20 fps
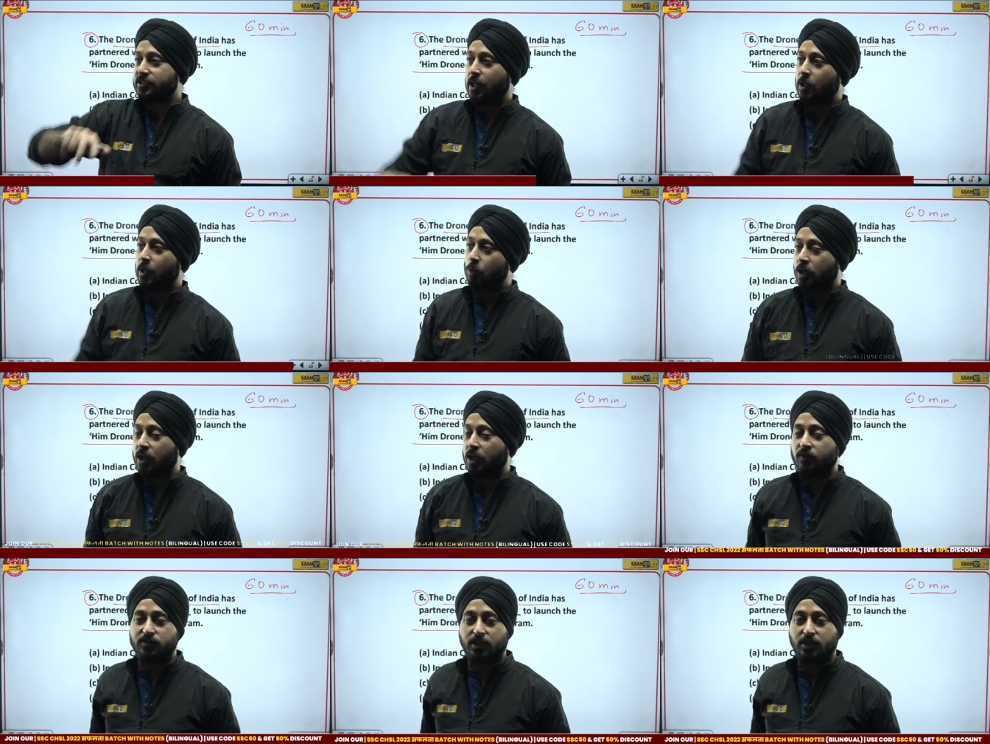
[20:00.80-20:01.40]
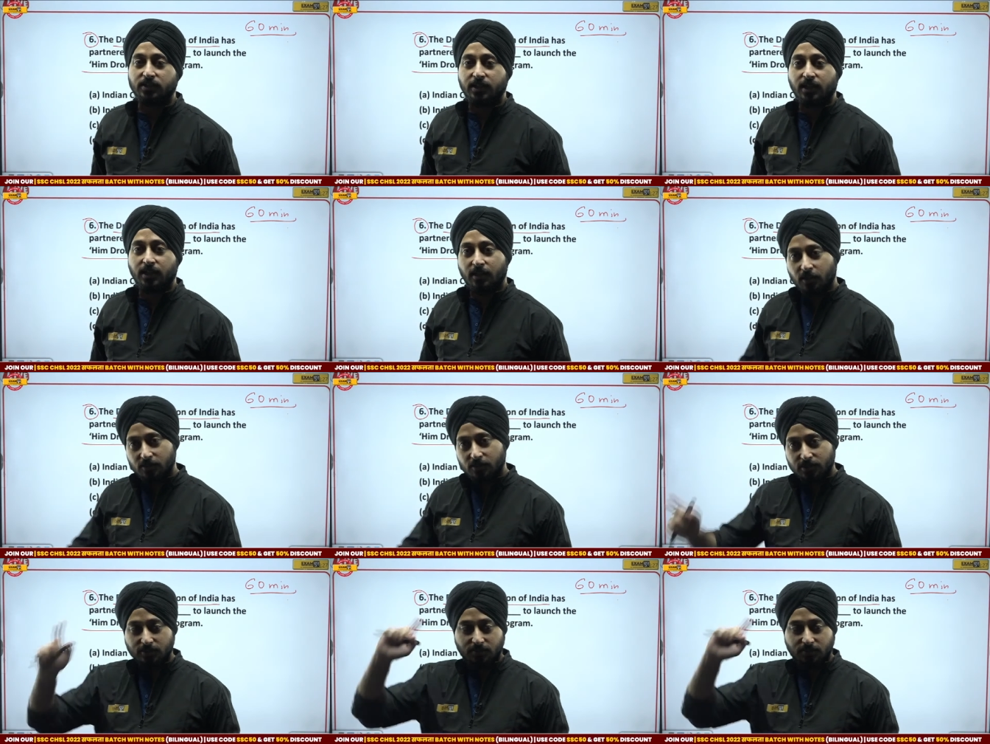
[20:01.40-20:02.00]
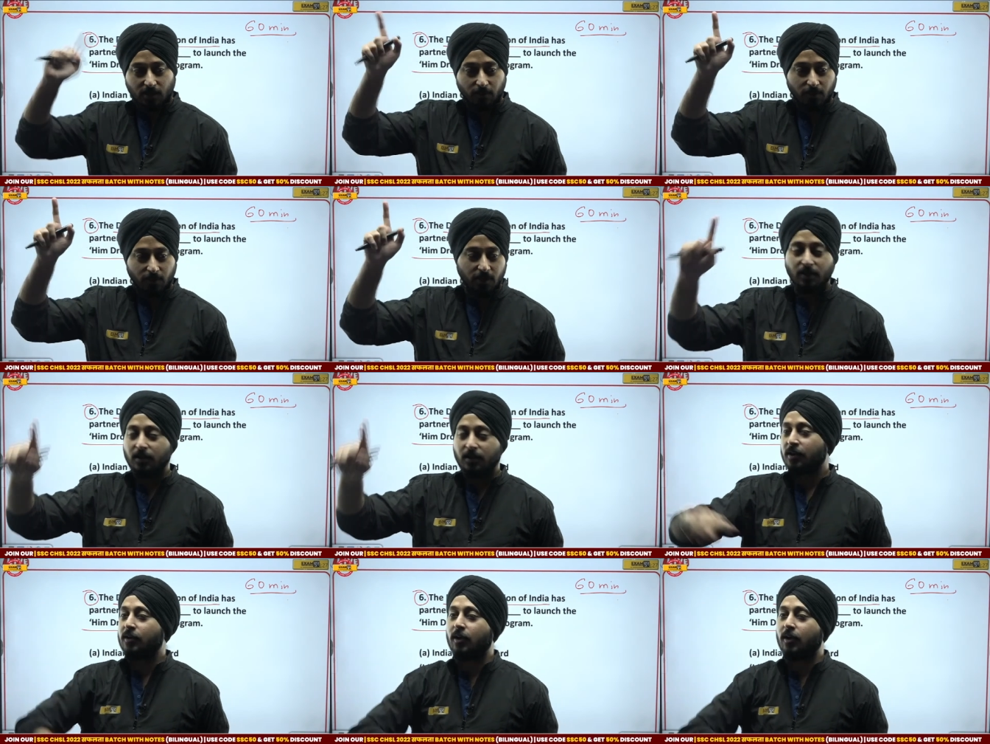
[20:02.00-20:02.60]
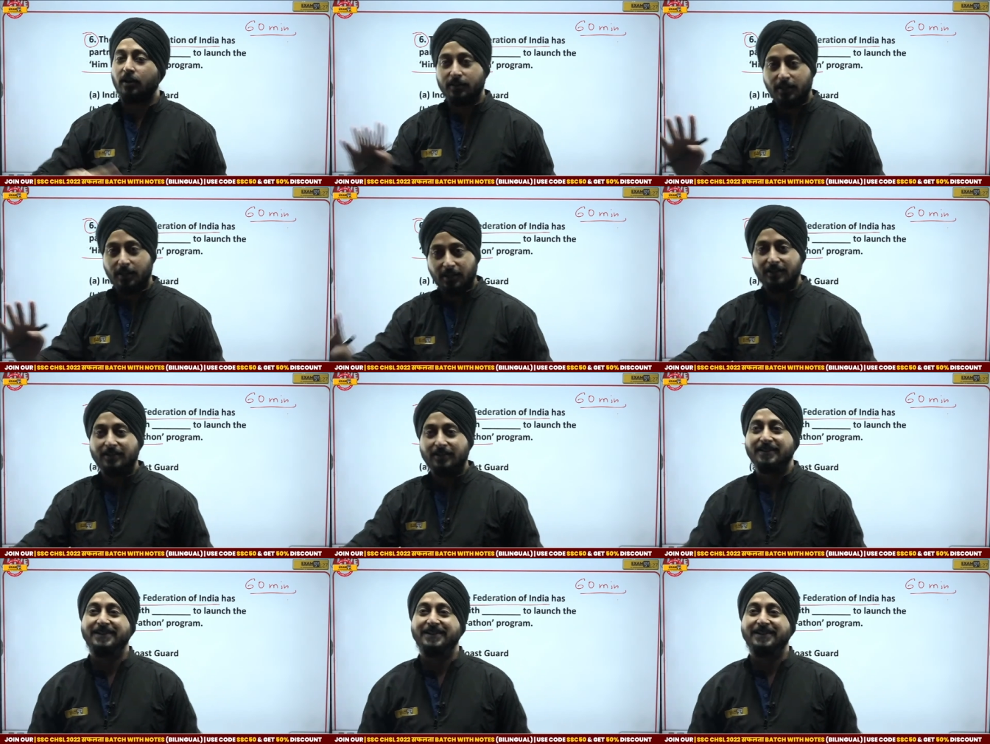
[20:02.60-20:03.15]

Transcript: Shahrukh Khan of Chakde, you know, 70 minutes, not that